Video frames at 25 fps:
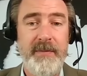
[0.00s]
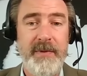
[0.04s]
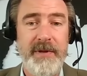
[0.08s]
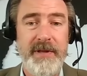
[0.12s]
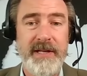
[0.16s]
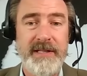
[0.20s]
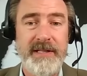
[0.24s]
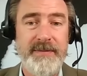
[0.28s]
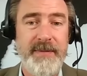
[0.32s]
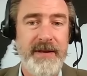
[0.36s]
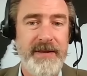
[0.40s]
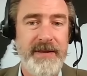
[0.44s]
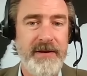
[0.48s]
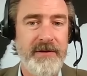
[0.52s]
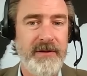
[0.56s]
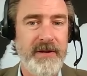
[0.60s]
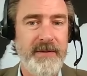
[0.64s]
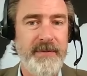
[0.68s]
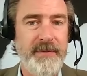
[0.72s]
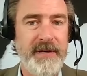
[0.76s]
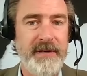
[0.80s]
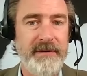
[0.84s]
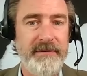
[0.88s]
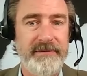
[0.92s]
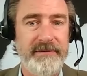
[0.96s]
but that's about the
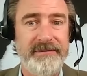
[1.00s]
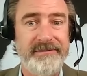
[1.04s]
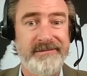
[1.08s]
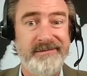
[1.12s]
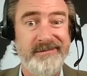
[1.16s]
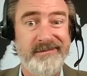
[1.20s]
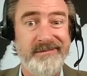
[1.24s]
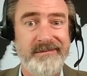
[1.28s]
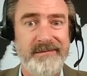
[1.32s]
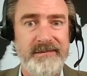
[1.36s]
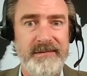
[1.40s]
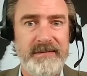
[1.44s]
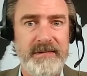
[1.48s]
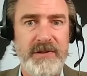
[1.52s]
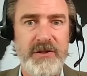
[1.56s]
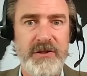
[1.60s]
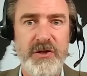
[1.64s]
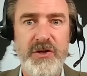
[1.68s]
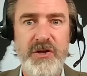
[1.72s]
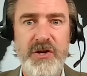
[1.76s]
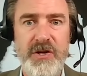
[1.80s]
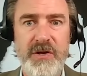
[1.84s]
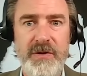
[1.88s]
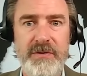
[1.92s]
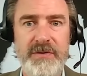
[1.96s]
only bit of
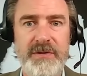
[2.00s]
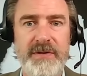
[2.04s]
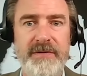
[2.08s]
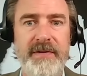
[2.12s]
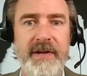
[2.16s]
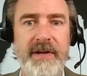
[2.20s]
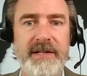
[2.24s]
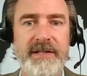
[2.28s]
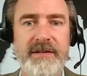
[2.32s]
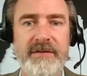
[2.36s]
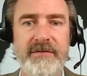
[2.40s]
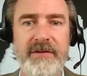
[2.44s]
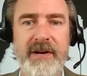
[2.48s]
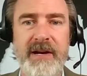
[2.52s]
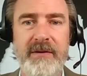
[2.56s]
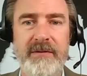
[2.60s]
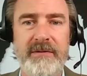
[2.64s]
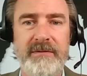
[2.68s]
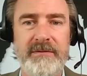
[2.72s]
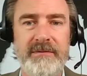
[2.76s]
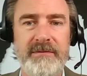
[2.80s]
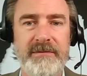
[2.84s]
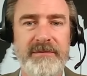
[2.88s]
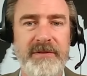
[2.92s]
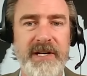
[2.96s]
good news, if that's the right
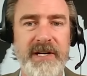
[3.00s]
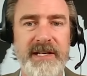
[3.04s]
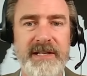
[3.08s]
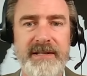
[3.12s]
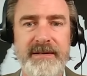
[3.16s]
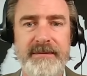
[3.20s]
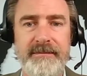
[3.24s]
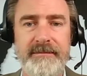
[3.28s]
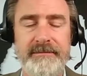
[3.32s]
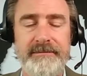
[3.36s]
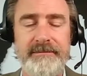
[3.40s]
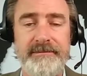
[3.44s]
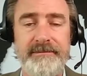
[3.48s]
phrase.